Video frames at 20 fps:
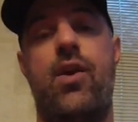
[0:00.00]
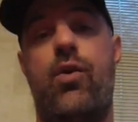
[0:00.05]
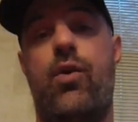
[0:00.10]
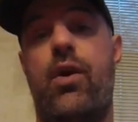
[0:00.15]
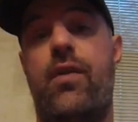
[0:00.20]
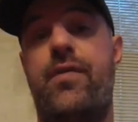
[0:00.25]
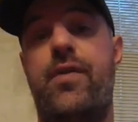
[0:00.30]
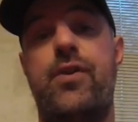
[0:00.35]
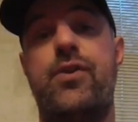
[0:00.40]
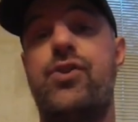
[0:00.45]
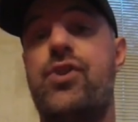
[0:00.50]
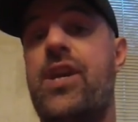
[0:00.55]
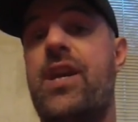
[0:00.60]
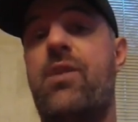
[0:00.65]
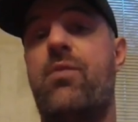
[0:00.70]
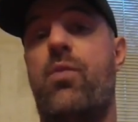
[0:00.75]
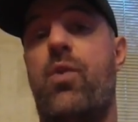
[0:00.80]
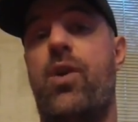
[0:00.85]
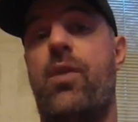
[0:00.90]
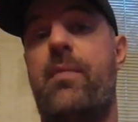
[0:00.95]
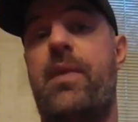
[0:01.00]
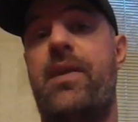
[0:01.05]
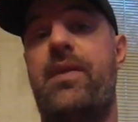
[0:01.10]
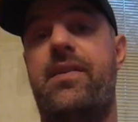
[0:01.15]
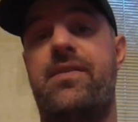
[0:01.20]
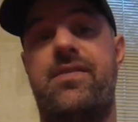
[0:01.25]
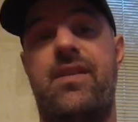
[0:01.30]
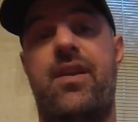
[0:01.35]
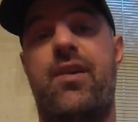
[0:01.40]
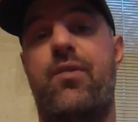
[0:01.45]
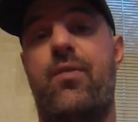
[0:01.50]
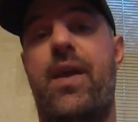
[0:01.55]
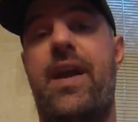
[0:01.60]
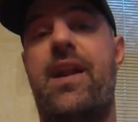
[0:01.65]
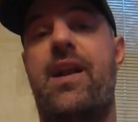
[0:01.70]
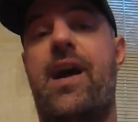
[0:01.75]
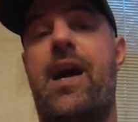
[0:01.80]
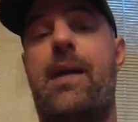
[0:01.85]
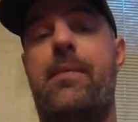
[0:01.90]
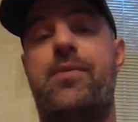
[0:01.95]
Or if you're jig worming, it's a
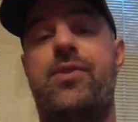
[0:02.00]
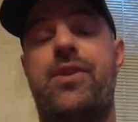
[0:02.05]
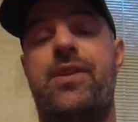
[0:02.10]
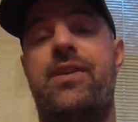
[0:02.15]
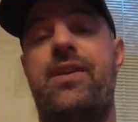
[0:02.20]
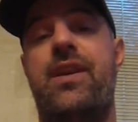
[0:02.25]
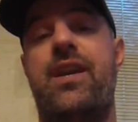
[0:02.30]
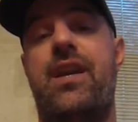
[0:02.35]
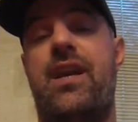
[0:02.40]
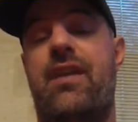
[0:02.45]
great option